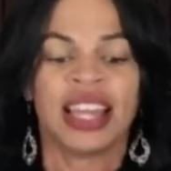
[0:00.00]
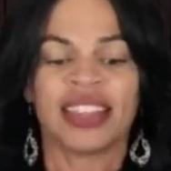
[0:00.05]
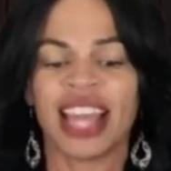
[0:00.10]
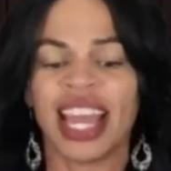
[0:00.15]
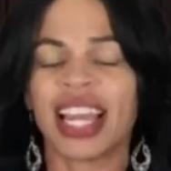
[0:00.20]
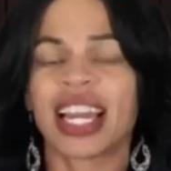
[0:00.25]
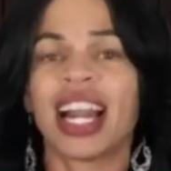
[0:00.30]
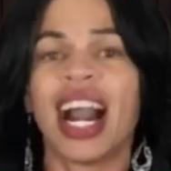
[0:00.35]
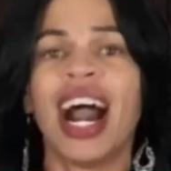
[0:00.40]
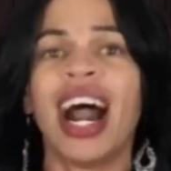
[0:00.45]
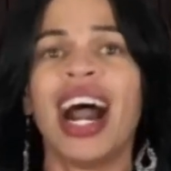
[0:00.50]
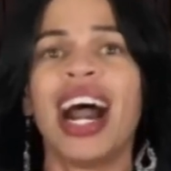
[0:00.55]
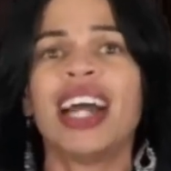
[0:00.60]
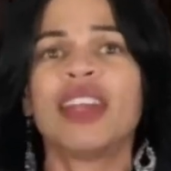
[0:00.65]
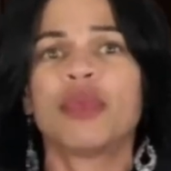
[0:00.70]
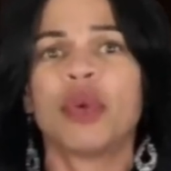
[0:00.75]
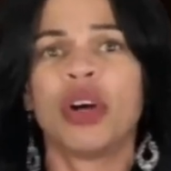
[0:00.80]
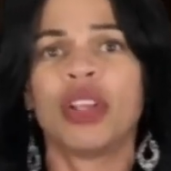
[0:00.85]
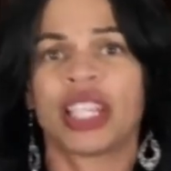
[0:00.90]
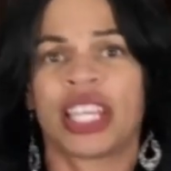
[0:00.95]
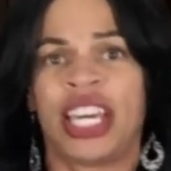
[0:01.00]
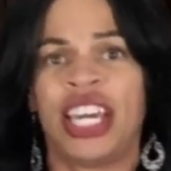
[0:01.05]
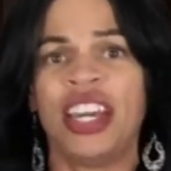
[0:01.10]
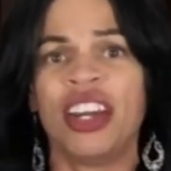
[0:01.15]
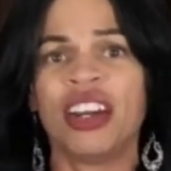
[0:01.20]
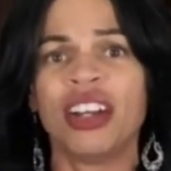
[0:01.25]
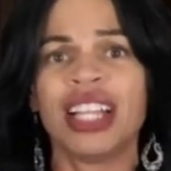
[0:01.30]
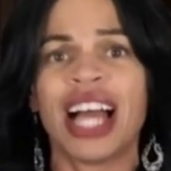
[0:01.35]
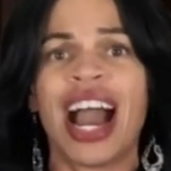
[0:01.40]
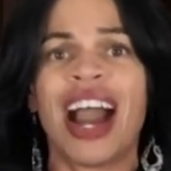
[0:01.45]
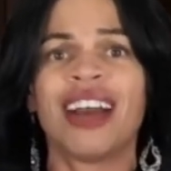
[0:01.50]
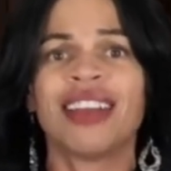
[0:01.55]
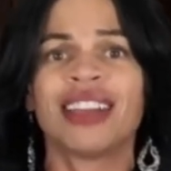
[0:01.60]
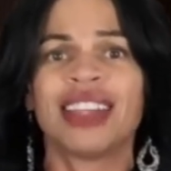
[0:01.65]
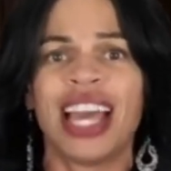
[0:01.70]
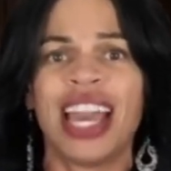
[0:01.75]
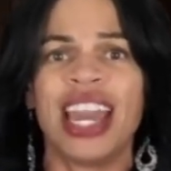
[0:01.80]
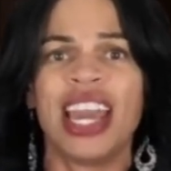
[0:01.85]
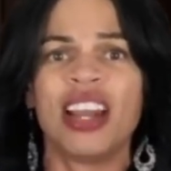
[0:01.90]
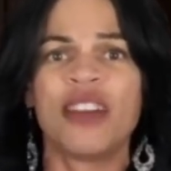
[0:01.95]
that God will heal our
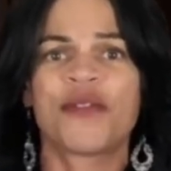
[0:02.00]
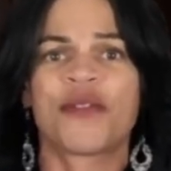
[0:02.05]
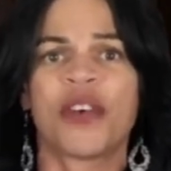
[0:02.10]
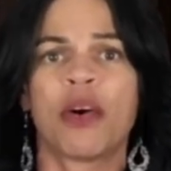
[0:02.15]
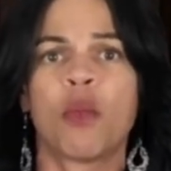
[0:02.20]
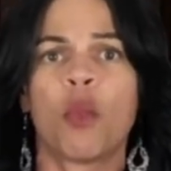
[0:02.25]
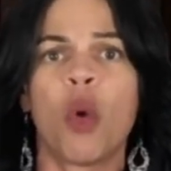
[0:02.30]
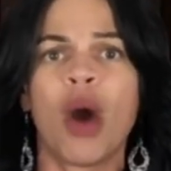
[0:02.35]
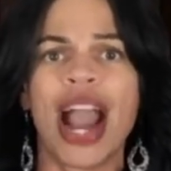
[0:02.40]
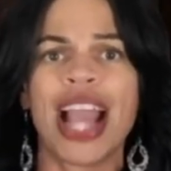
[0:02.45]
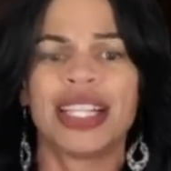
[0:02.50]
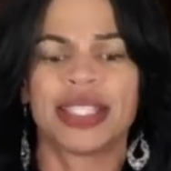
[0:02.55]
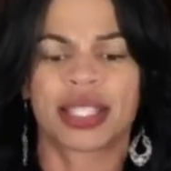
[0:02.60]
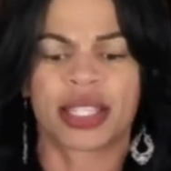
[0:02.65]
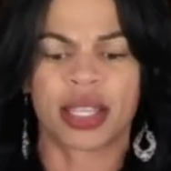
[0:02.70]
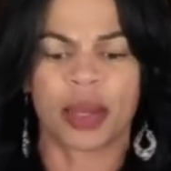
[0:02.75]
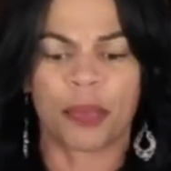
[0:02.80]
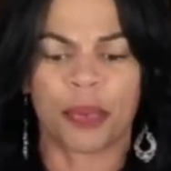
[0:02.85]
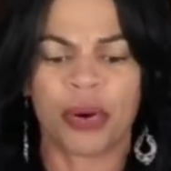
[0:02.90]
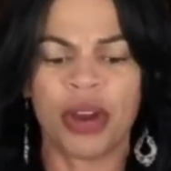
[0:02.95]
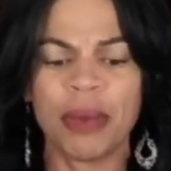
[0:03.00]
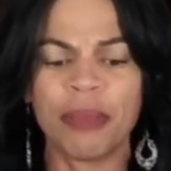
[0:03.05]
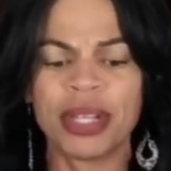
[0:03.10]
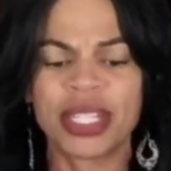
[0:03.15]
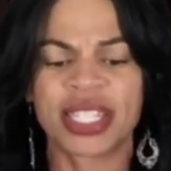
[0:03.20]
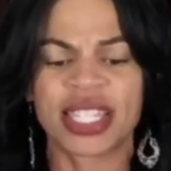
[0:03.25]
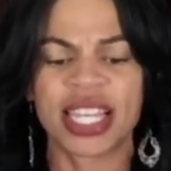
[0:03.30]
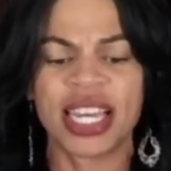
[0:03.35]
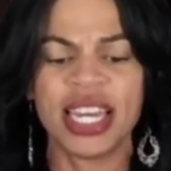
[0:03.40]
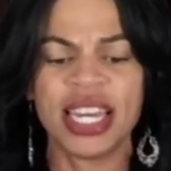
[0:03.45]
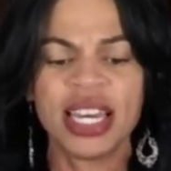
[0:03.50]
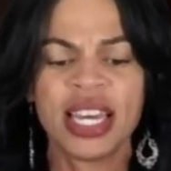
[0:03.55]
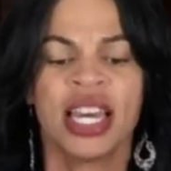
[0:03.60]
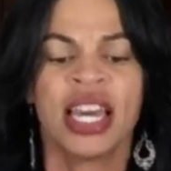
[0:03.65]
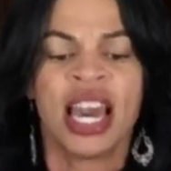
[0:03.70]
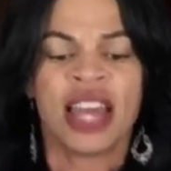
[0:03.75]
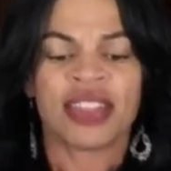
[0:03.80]
land from white supremacy,